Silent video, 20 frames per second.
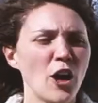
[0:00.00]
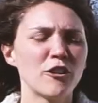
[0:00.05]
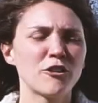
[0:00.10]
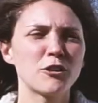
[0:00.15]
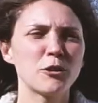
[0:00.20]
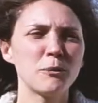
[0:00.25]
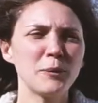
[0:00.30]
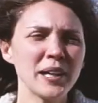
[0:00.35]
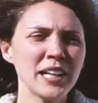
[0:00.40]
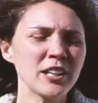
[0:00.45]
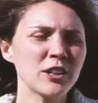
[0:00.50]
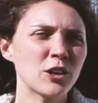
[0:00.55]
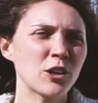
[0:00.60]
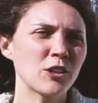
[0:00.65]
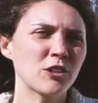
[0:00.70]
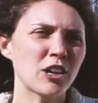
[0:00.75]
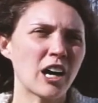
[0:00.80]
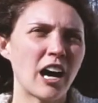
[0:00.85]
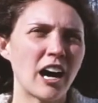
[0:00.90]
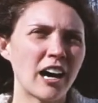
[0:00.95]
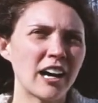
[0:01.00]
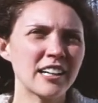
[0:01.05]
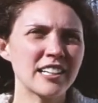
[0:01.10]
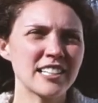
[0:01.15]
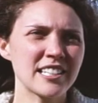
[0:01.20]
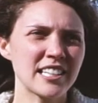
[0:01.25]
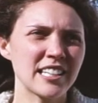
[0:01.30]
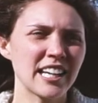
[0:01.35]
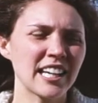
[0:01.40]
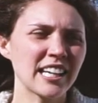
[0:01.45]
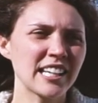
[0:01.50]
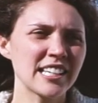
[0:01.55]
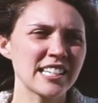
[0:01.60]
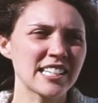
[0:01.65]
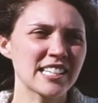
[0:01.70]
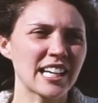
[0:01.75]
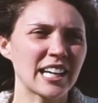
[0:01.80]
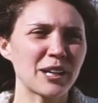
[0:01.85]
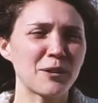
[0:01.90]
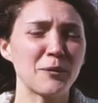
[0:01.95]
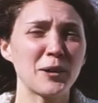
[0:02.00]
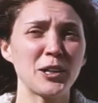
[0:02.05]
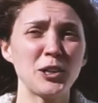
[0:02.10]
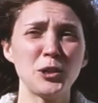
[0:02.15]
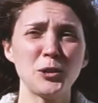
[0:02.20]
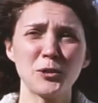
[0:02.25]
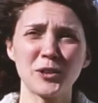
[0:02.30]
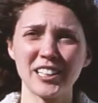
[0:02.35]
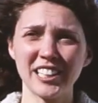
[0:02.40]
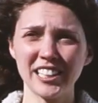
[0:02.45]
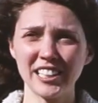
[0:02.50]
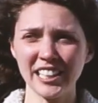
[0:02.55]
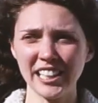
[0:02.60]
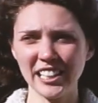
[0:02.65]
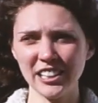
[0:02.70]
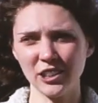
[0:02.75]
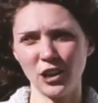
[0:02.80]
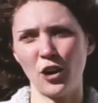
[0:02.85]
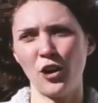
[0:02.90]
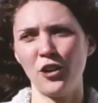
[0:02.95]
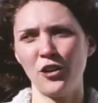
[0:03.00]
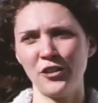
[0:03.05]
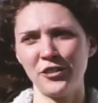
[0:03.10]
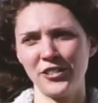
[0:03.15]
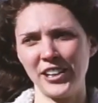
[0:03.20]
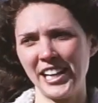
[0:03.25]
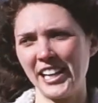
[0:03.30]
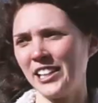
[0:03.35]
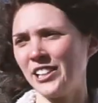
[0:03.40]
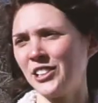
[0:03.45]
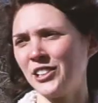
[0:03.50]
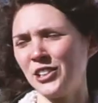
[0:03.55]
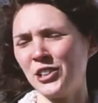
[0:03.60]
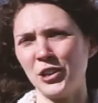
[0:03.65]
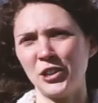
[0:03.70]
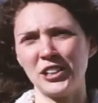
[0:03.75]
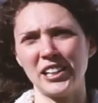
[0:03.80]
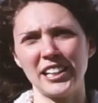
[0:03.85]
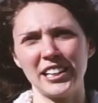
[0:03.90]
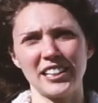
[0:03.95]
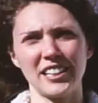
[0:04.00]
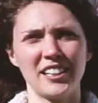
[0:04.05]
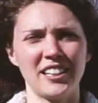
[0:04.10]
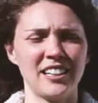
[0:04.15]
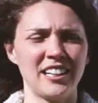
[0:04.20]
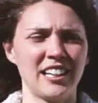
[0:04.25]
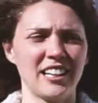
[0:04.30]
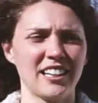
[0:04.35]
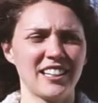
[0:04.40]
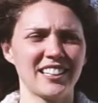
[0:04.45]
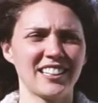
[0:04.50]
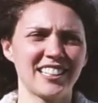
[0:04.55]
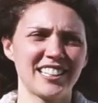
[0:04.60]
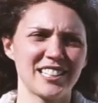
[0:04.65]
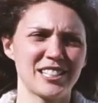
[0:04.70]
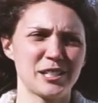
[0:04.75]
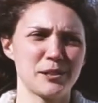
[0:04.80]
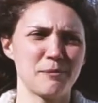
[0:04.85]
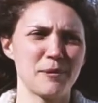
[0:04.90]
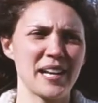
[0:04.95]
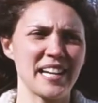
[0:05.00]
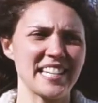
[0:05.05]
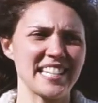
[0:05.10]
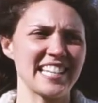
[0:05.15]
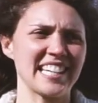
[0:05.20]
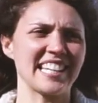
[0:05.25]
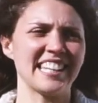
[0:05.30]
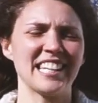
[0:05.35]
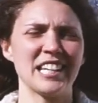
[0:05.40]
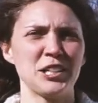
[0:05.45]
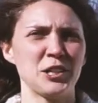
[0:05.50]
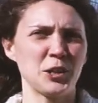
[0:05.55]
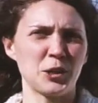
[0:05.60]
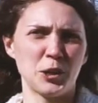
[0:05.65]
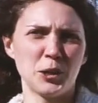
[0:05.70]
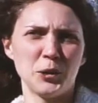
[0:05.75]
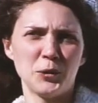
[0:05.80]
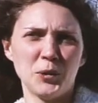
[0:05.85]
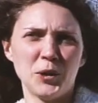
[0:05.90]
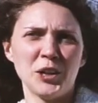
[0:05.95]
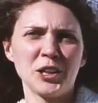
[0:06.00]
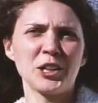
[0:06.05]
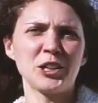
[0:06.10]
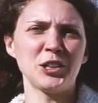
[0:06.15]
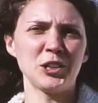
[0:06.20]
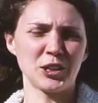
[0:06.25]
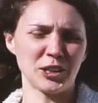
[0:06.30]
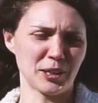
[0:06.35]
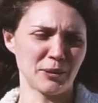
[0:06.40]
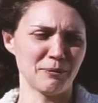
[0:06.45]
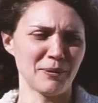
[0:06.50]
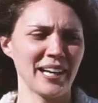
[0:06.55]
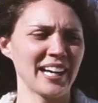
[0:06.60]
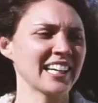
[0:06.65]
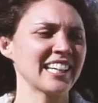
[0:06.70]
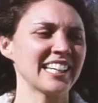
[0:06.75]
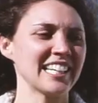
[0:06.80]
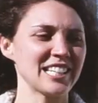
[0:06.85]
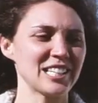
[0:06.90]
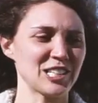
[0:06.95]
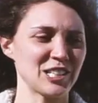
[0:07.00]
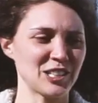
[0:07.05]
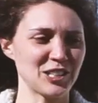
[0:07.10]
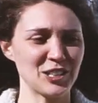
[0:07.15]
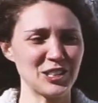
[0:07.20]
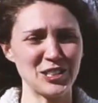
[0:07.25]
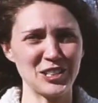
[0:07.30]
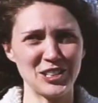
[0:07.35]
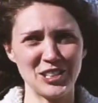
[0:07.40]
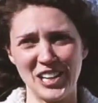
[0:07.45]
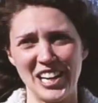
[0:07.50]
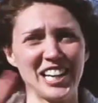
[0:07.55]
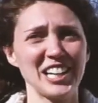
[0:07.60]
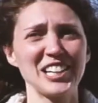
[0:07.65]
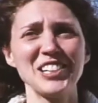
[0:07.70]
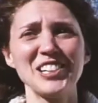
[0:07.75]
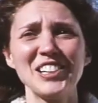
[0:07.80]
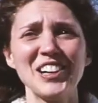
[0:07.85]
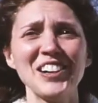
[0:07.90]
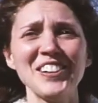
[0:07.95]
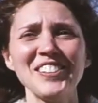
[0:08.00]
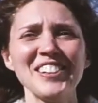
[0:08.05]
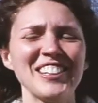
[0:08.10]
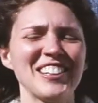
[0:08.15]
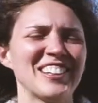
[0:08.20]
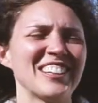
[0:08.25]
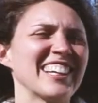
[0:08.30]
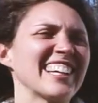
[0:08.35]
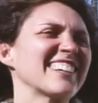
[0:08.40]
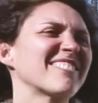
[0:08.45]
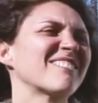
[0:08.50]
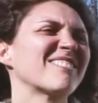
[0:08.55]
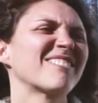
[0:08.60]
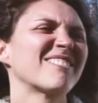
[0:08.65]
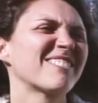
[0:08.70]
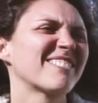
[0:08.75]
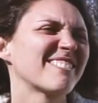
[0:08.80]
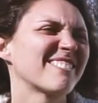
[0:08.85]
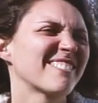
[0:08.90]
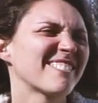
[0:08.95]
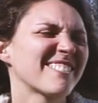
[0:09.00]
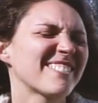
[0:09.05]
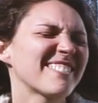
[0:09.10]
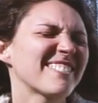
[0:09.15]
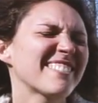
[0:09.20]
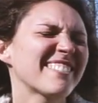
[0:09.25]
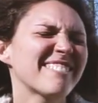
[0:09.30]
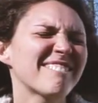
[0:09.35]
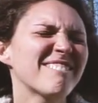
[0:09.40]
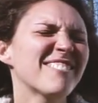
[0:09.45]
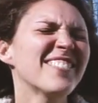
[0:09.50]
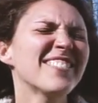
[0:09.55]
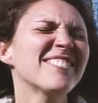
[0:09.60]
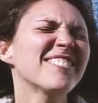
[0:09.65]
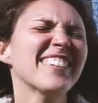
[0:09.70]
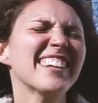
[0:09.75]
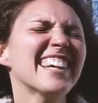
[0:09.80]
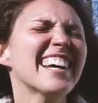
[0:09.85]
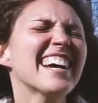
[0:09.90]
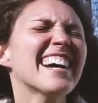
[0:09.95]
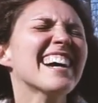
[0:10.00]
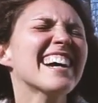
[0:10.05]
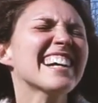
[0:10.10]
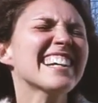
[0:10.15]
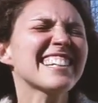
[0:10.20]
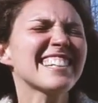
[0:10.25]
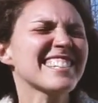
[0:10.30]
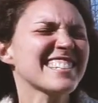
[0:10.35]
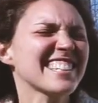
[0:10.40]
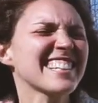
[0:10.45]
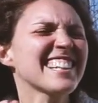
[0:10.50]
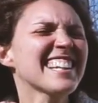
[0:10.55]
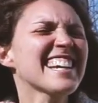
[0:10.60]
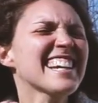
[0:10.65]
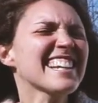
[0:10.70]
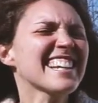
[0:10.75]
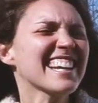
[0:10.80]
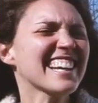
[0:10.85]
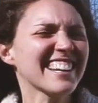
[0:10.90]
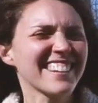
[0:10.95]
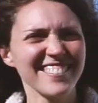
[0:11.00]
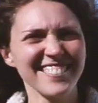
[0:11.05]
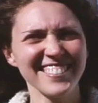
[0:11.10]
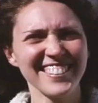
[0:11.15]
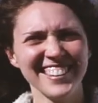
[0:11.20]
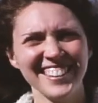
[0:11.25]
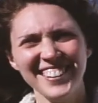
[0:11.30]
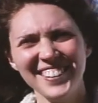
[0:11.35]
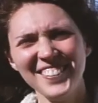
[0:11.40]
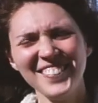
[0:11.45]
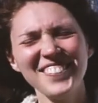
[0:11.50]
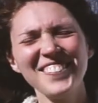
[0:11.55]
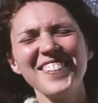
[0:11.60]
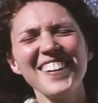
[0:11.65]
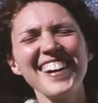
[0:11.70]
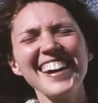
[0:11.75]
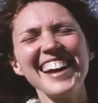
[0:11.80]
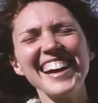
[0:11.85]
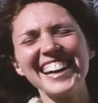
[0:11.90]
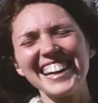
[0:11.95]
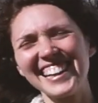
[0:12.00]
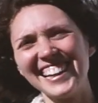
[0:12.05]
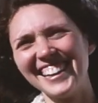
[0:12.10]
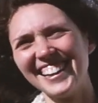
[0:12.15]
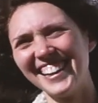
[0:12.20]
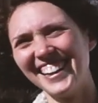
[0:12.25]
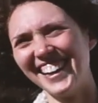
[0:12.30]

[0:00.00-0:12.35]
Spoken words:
For me though, the hardest thing is like when you clean the whole van and you're like, oh, it's amazing, and then you go to work and you come back and it's a shit show and you're like, I just cleaned it. Why?